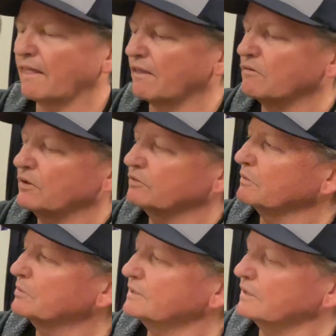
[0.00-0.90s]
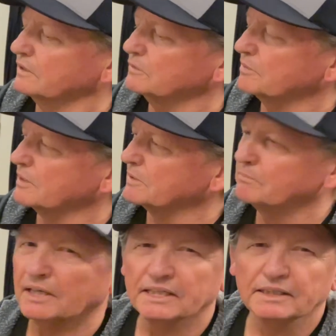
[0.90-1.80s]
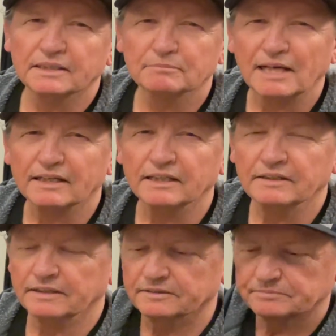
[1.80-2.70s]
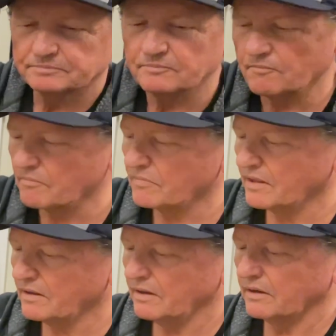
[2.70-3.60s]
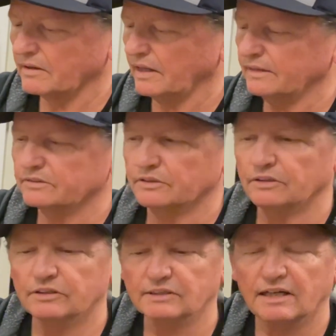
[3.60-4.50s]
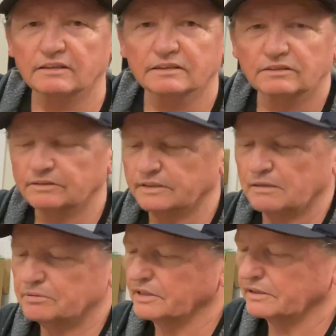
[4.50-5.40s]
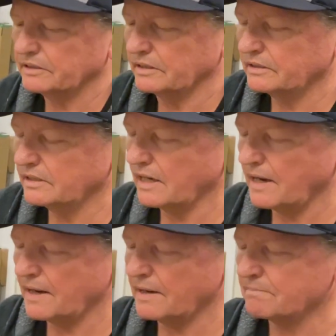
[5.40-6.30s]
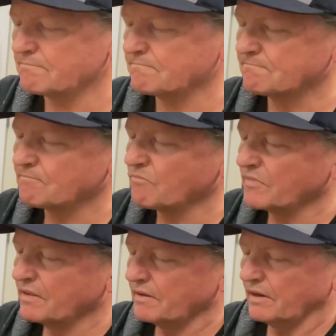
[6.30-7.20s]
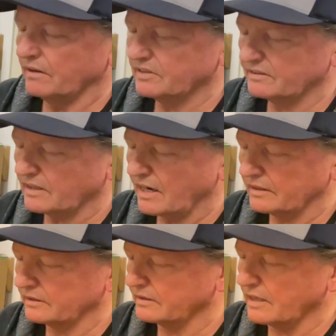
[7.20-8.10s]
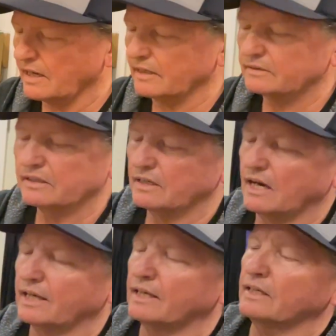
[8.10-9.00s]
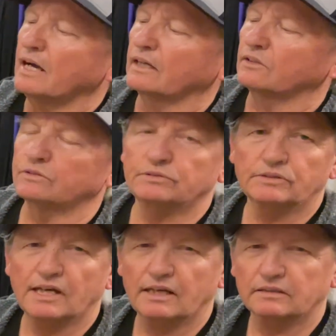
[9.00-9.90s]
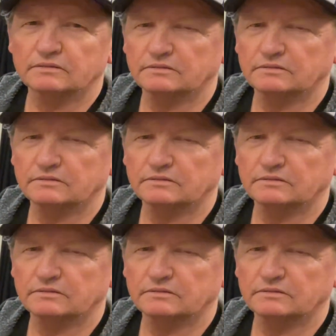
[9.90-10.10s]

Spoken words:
Once we put the little baby bunny back in there. Okay, so it turned out pretty good. I've decided that I cannot glue that